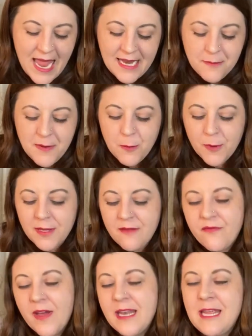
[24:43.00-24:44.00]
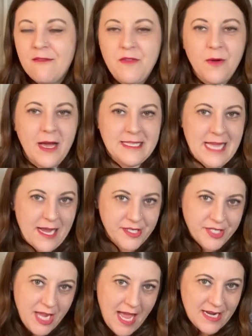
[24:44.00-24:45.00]
And it'd be really funny if you guys
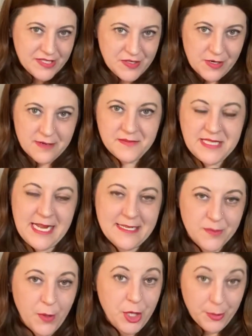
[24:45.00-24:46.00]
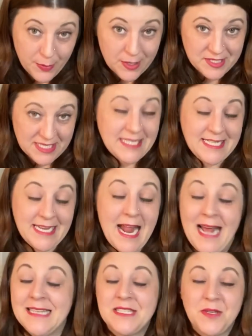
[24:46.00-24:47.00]
actually had a circumstance where your person did
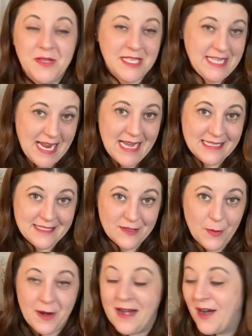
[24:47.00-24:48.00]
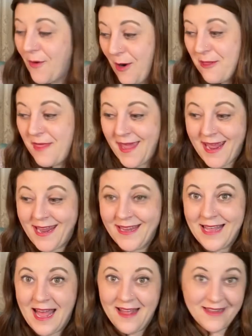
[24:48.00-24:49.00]
ask you to dance, or
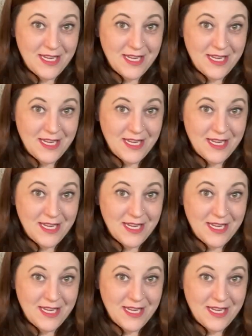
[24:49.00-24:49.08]
they,